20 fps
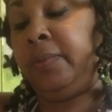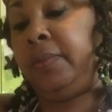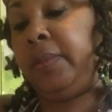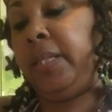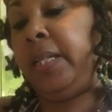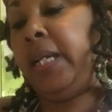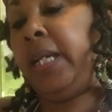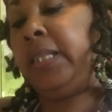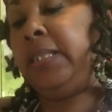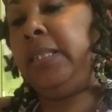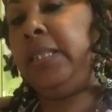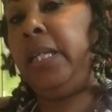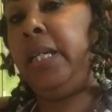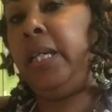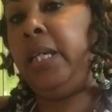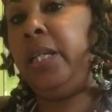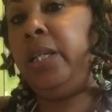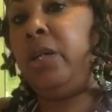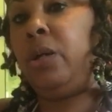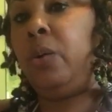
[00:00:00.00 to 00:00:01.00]
Like I
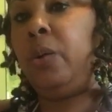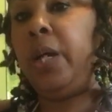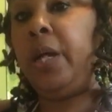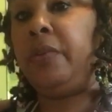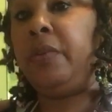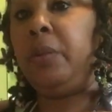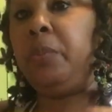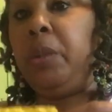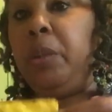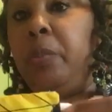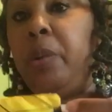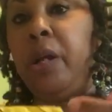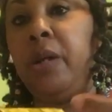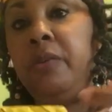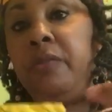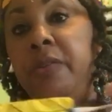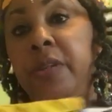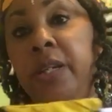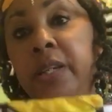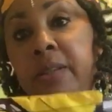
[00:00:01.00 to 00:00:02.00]
said, it don't have to be
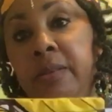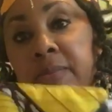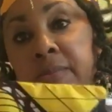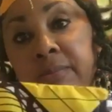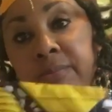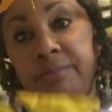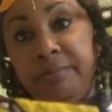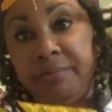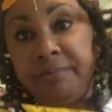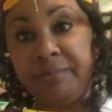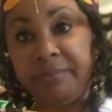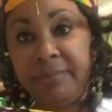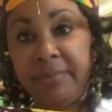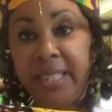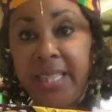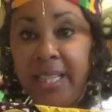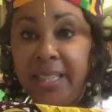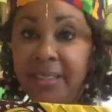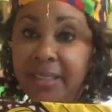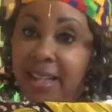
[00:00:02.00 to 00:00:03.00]
perfect.
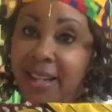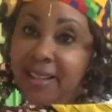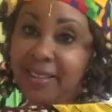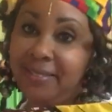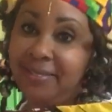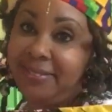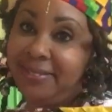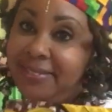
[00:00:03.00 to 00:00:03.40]
There you go.